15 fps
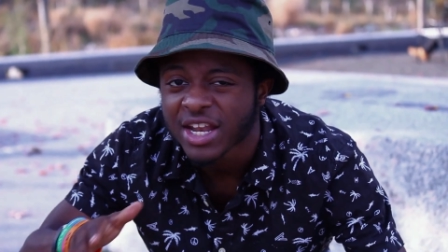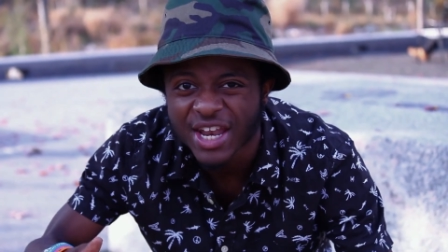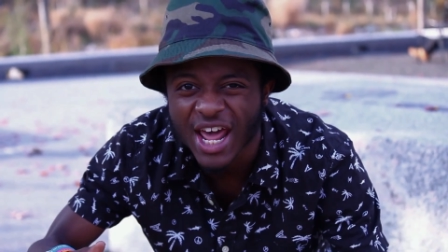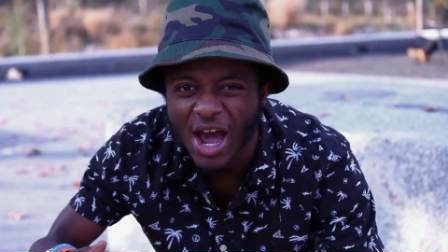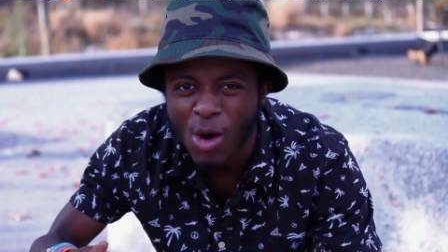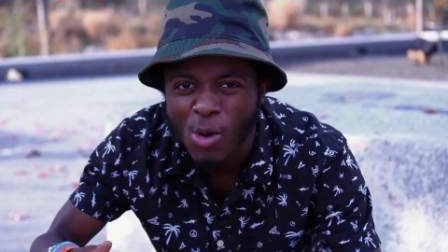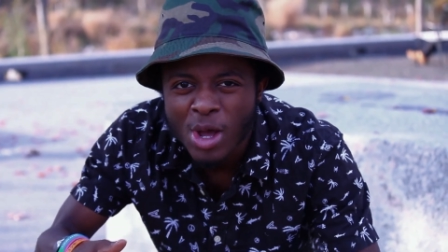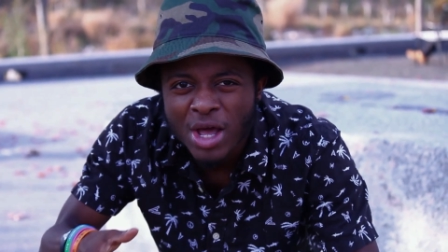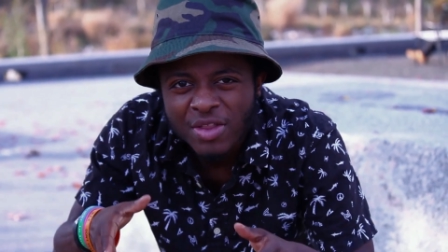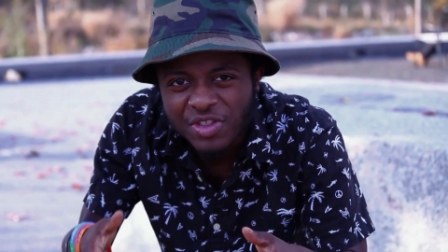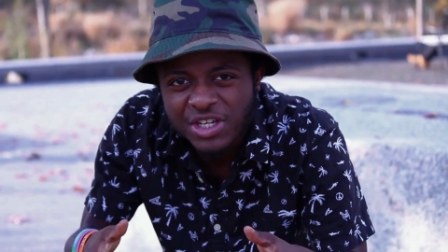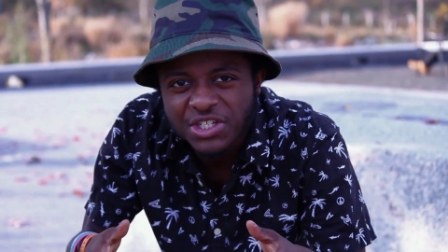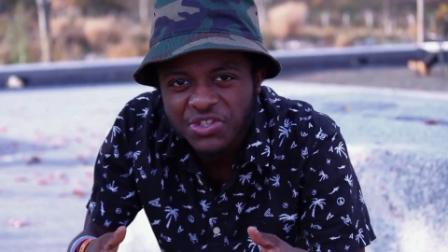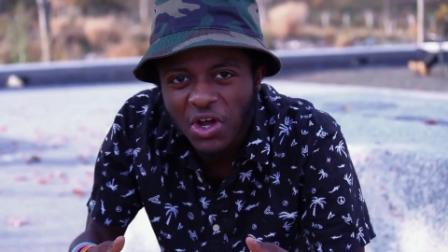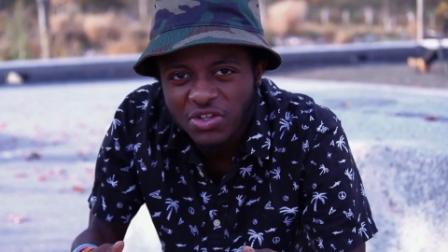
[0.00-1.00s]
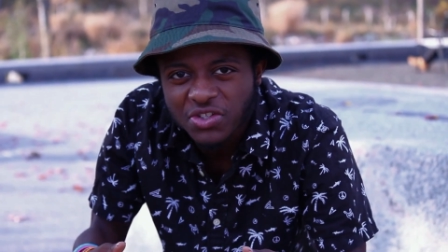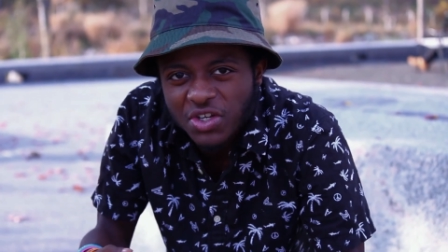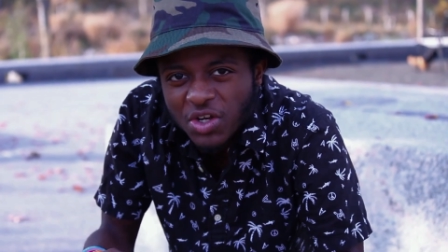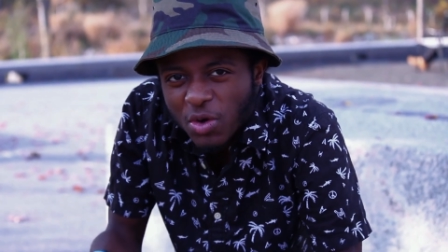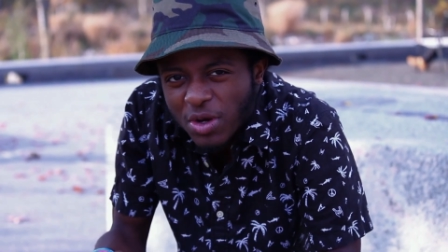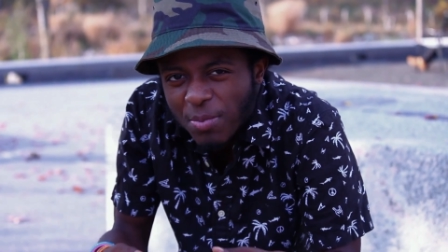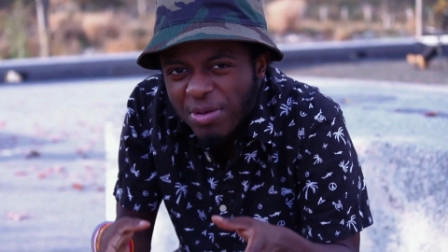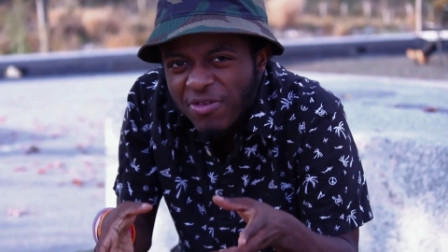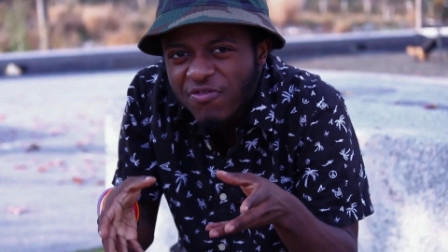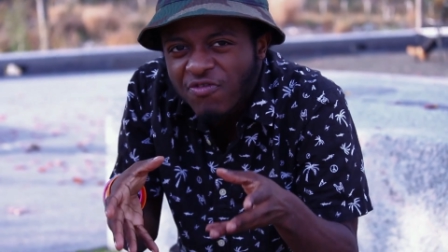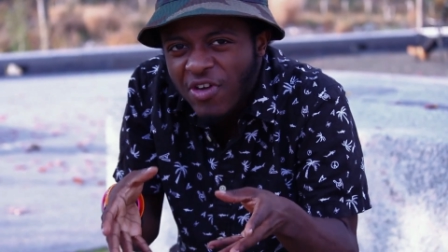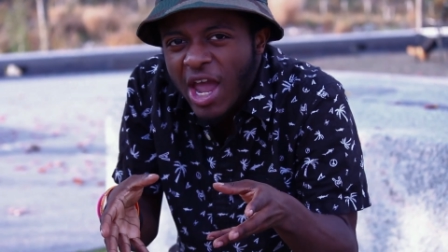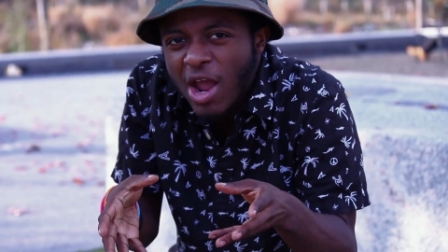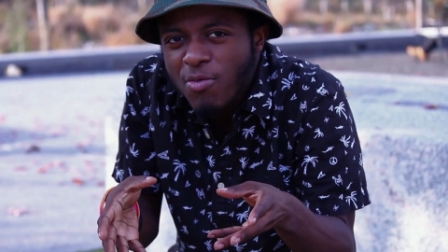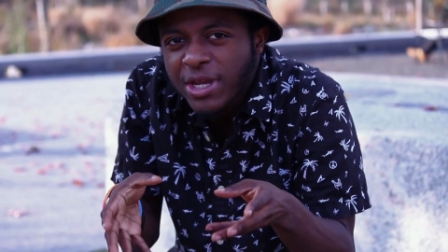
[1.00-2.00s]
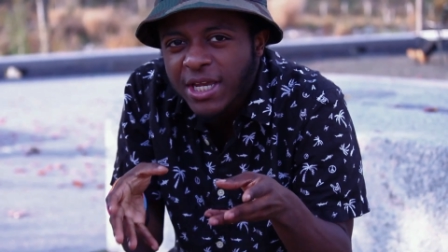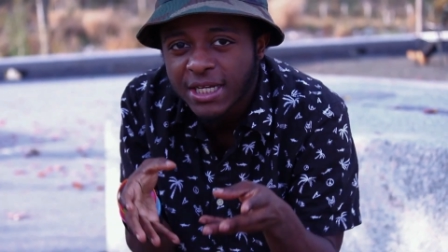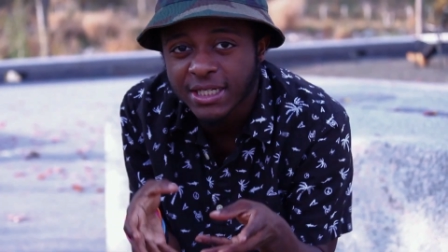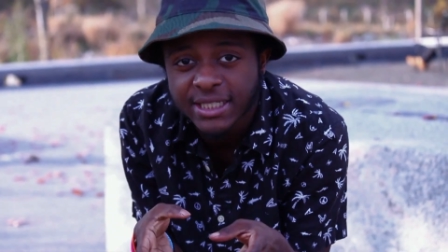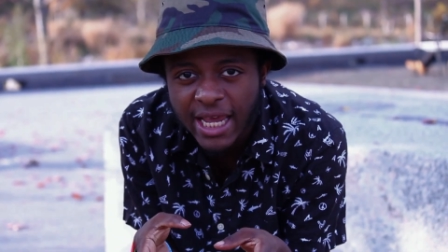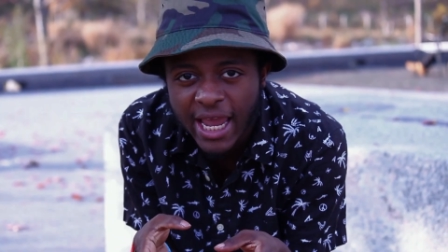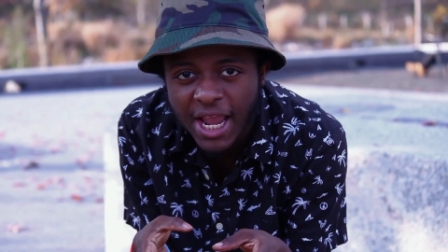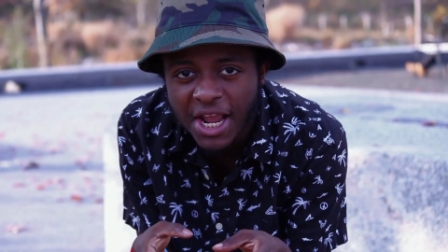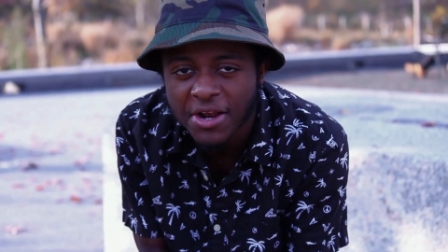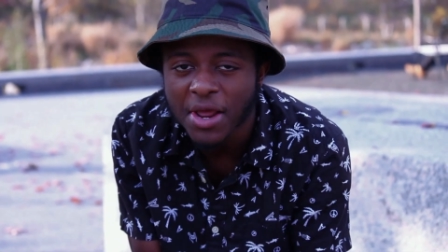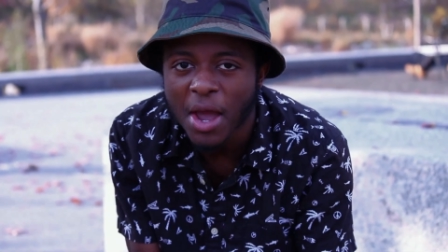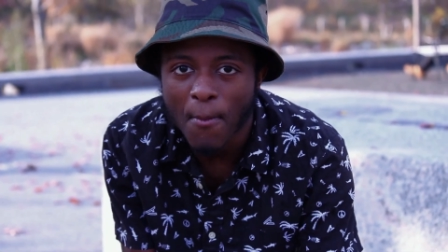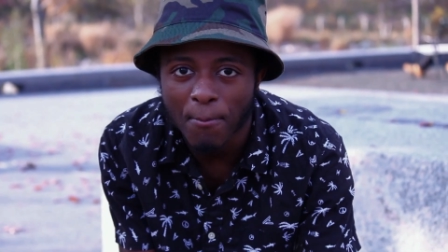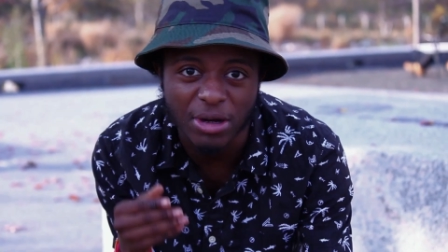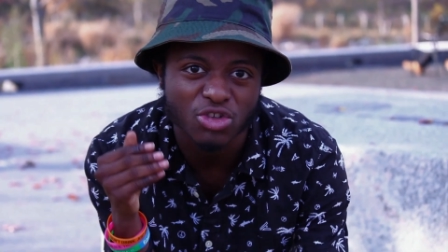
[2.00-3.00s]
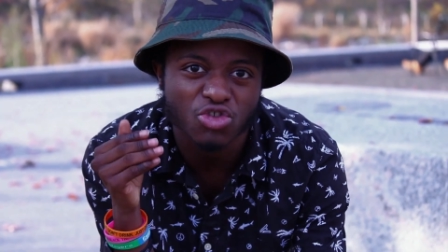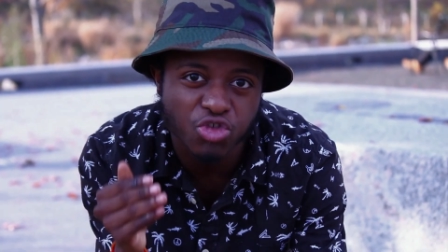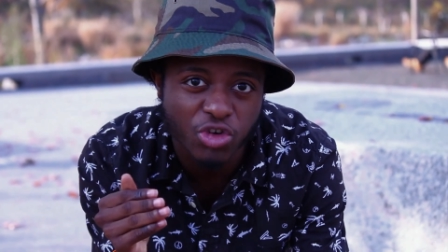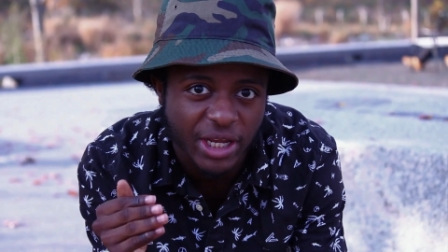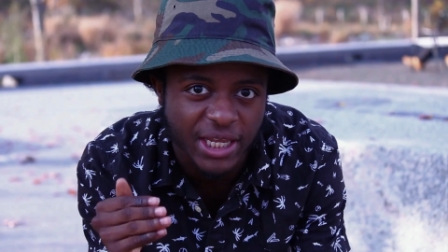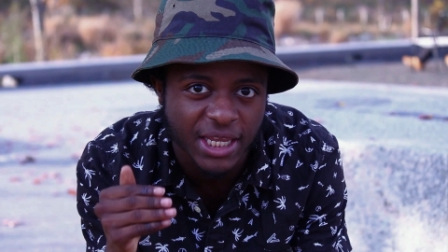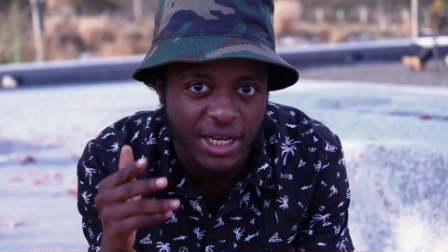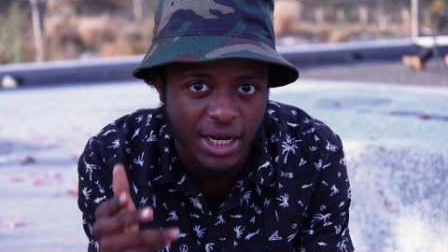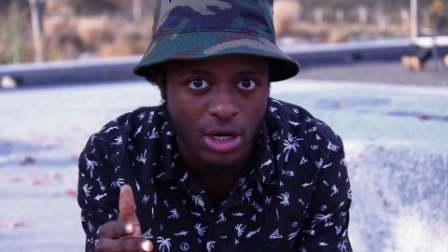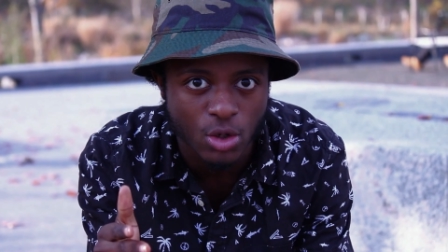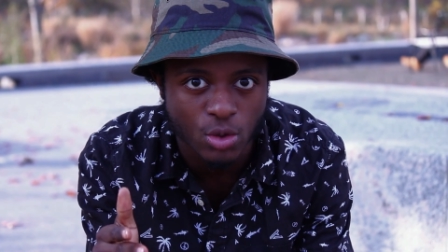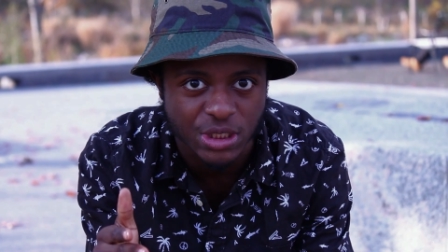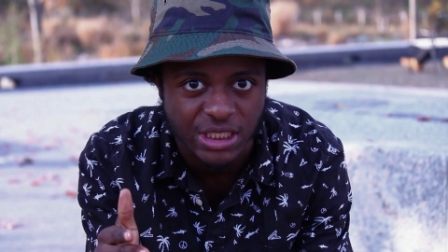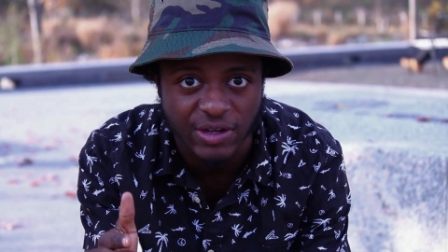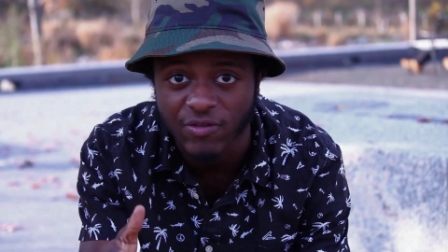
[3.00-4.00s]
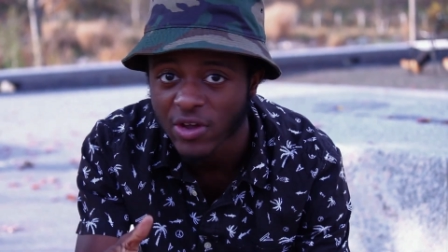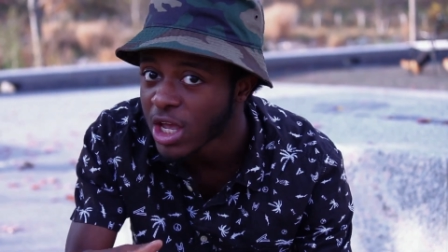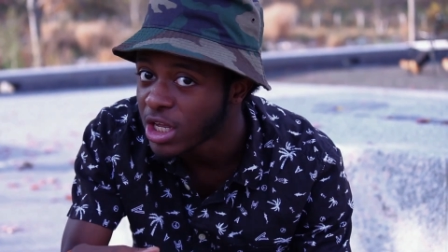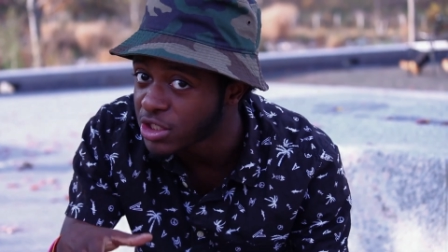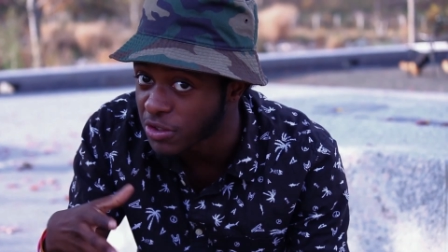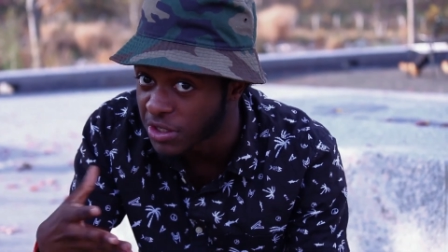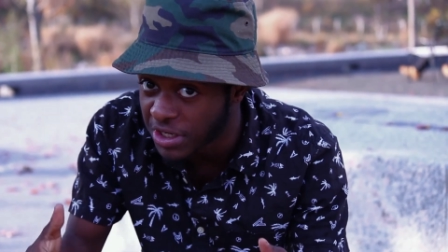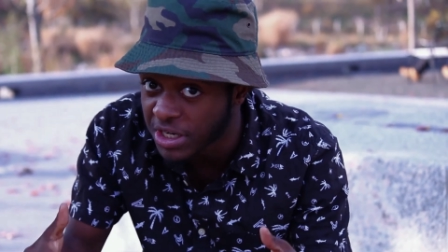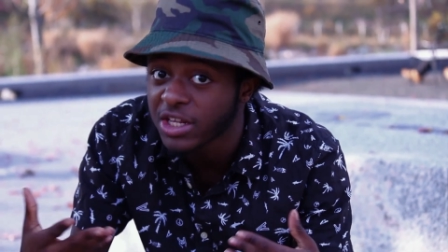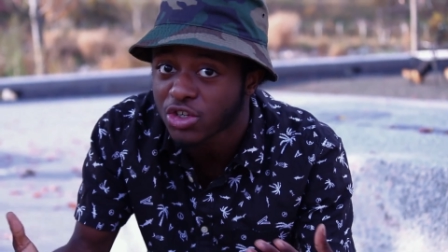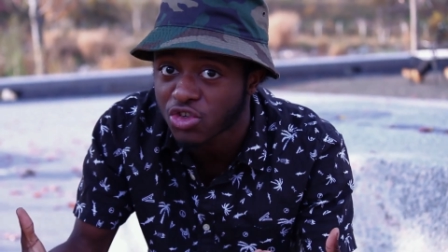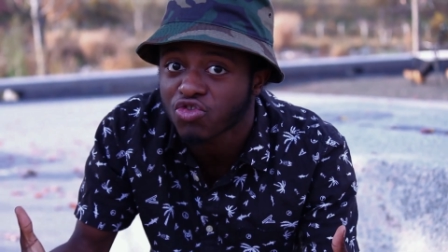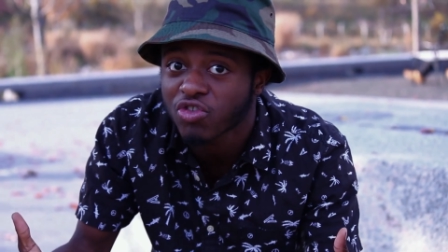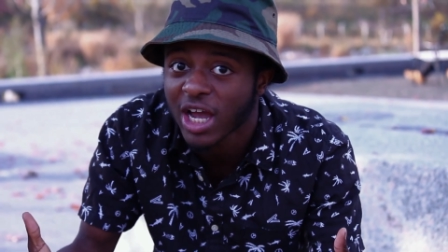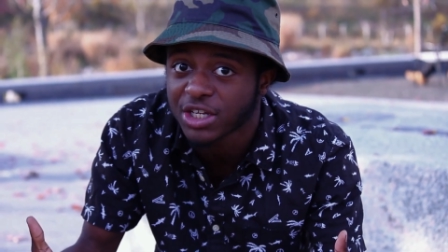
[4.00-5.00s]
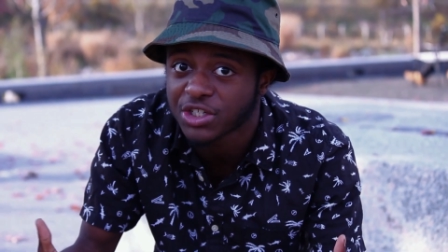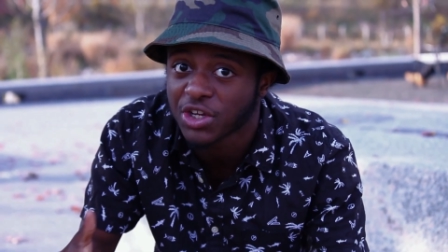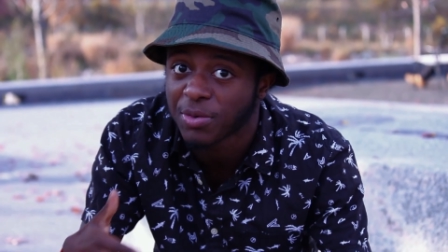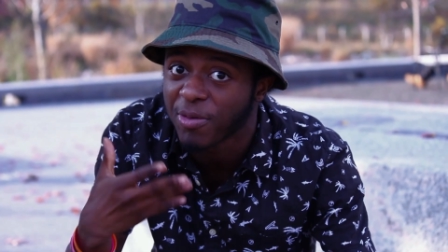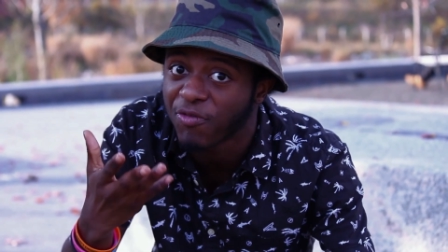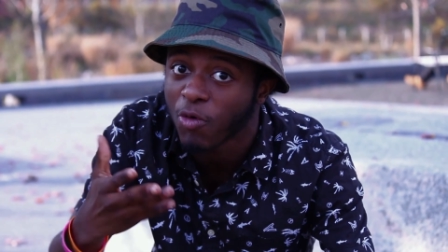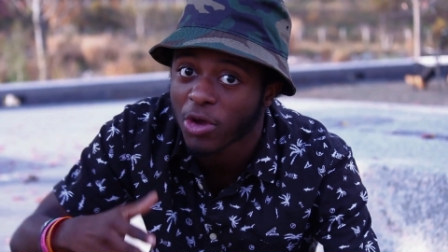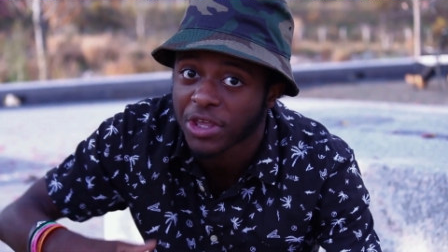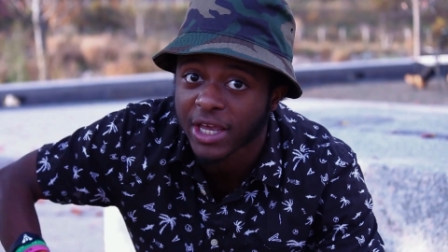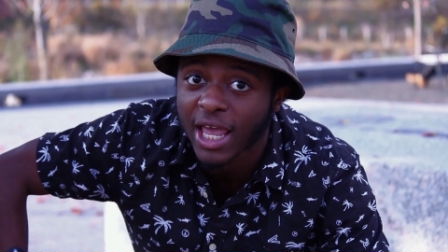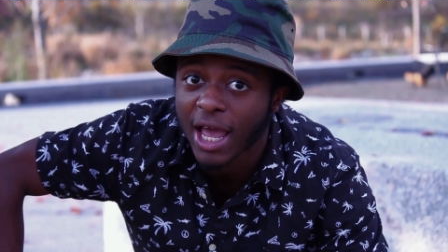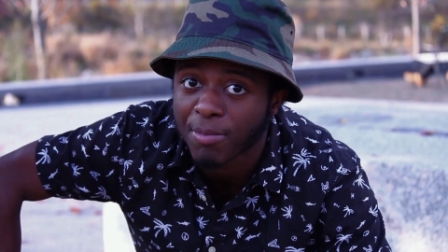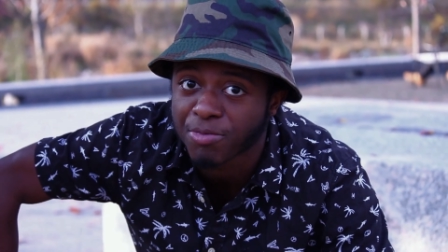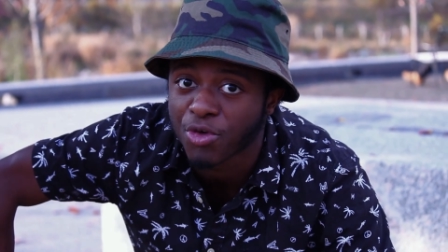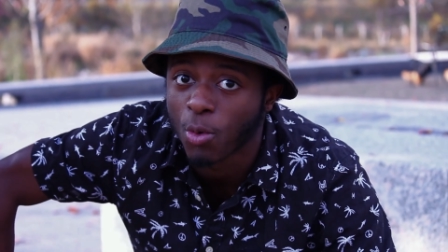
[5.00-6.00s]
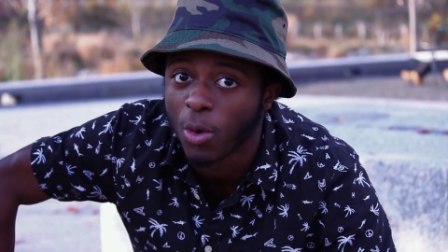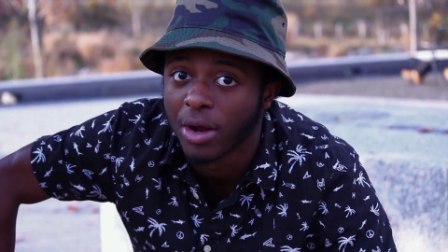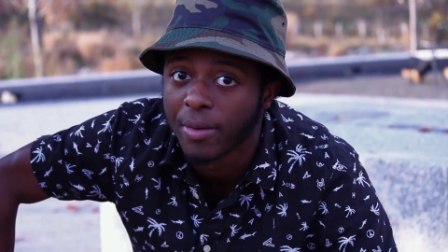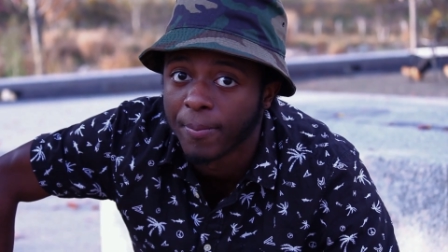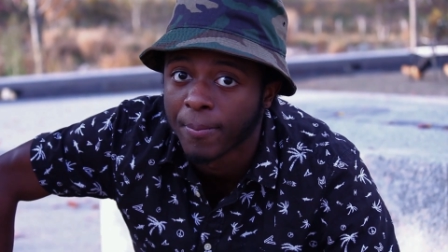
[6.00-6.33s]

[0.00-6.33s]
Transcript: Now, these thots are known to be very contained, but tricky and elusive, so you need a strategy before you capture one.